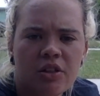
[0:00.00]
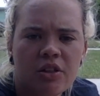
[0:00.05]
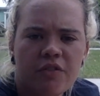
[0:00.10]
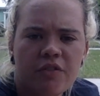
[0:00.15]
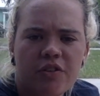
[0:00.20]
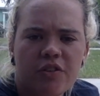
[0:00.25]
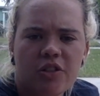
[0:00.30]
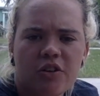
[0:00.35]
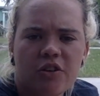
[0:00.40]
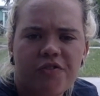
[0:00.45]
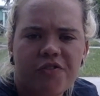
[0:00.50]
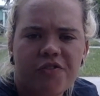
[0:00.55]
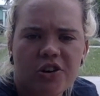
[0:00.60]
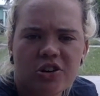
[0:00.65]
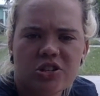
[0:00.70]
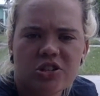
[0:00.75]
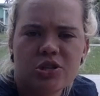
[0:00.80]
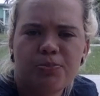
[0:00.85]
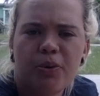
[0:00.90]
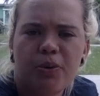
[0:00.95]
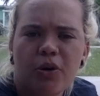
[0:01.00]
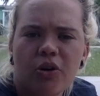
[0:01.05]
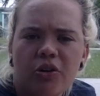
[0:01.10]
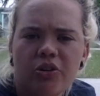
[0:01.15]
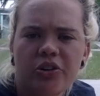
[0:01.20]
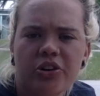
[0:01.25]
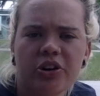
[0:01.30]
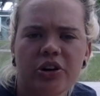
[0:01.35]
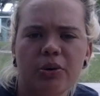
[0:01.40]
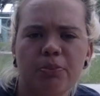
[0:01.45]
For the first pull,
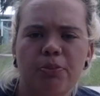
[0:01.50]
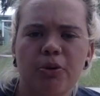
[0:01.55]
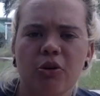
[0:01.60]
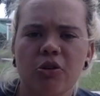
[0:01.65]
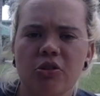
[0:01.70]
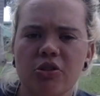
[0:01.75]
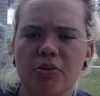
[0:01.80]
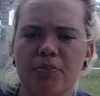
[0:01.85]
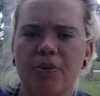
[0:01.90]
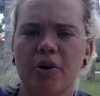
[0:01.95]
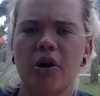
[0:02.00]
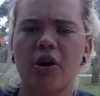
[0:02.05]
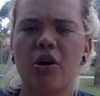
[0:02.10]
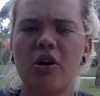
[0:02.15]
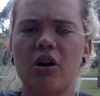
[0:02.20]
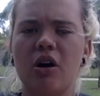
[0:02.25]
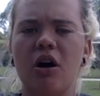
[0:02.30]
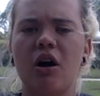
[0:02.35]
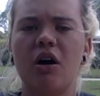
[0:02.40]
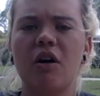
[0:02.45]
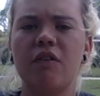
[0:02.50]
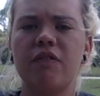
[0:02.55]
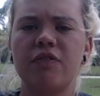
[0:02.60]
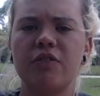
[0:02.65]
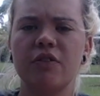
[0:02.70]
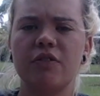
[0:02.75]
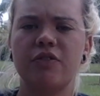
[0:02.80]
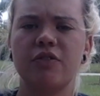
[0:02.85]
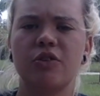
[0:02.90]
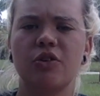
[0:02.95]
you're going to pull the bar off
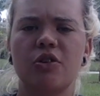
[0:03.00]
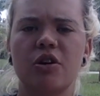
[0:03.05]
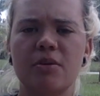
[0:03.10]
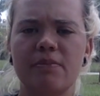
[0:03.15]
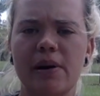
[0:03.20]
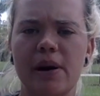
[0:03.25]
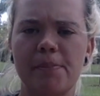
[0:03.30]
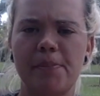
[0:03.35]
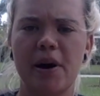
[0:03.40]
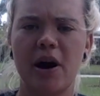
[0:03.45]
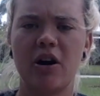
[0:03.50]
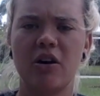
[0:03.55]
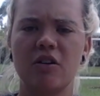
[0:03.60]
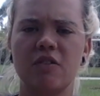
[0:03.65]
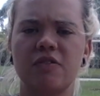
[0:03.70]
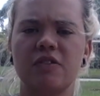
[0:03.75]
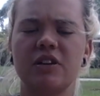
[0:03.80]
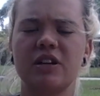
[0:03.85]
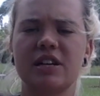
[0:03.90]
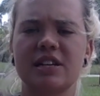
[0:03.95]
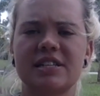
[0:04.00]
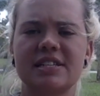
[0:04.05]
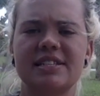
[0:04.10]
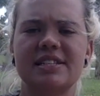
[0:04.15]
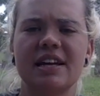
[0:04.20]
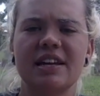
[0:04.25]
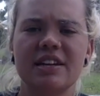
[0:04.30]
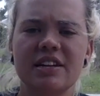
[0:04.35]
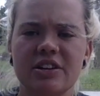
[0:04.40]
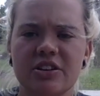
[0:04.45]
the floor by powerfully
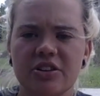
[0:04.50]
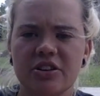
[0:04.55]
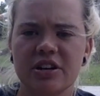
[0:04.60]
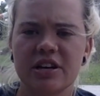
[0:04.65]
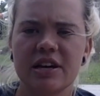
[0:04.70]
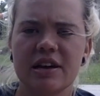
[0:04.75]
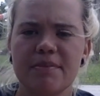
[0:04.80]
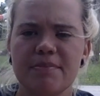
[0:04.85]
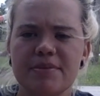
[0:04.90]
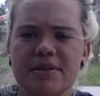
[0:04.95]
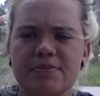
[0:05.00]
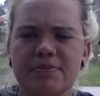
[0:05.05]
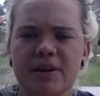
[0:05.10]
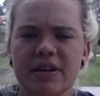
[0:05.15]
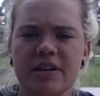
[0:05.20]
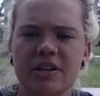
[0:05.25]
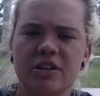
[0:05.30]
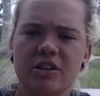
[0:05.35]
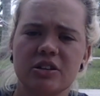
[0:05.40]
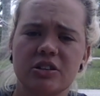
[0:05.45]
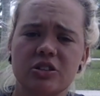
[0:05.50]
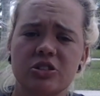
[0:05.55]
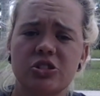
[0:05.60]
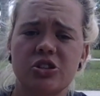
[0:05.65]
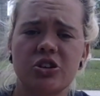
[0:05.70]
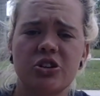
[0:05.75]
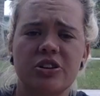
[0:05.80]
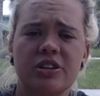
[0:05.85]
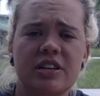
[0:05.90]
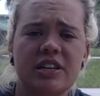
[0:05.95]
extending your hips, making
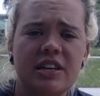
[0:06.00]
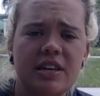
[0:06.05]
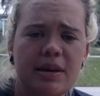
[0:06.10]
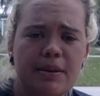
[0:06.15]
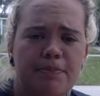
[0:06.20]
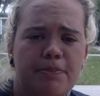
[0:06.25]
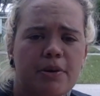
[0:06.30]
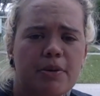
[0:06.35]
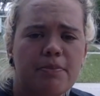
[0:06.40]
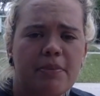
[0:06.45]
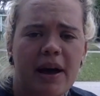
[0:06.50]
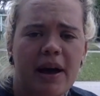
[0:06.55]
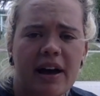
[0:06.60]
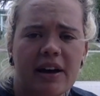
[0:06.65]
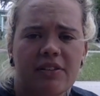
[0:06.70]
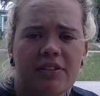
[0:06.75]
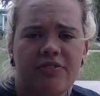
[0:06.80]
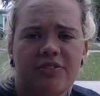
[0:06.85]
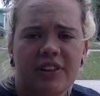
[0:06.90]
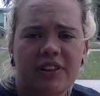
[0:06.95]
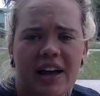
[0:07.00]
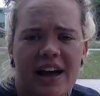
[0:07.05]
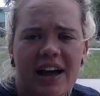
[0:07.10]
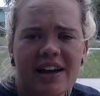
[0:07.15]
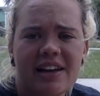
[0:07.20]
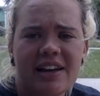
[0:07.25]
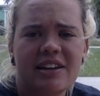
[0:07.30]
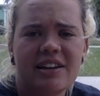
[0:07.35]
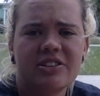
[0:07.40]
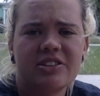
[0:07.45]
sure to keep your back
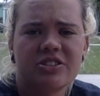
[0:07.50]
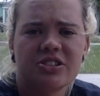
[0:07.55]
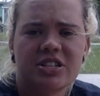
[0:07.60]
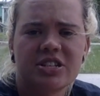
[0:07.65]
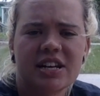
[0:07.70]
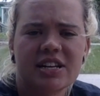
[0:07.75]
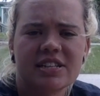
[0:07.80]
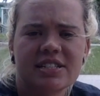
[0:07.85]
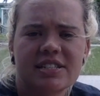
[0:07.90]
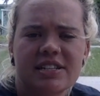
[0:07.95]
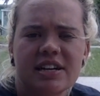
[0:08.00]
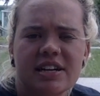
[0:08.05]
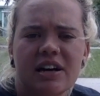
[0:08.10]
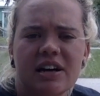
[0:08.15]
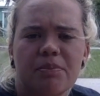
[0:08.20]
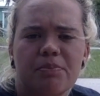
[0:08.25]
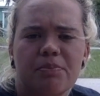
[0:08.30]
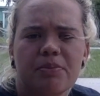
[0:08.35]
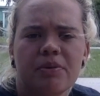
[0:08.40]
flat and your chest up.